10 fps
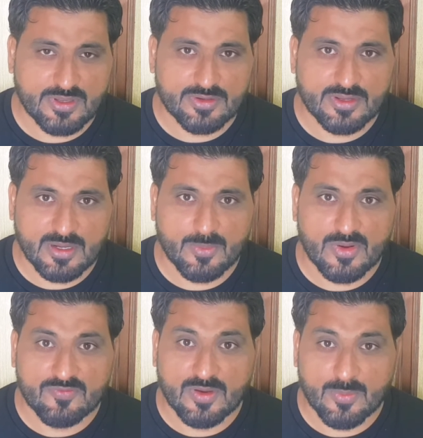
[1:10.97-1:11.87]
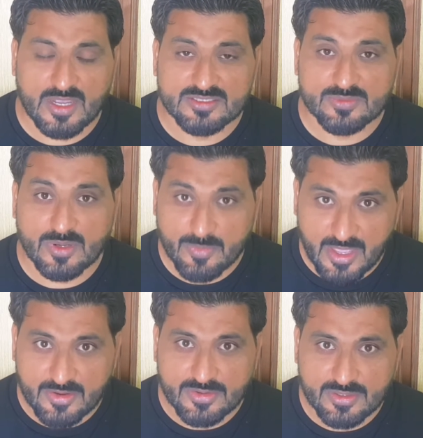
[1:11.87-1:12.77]
done in a perfect possible
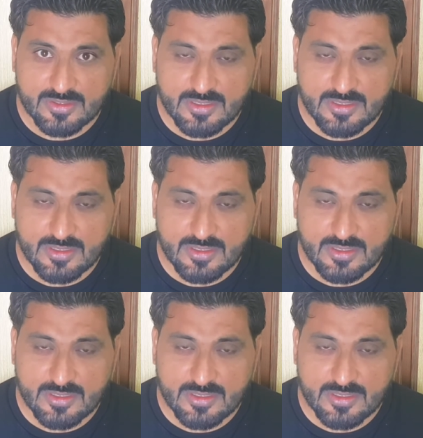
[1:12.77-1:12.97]
manner.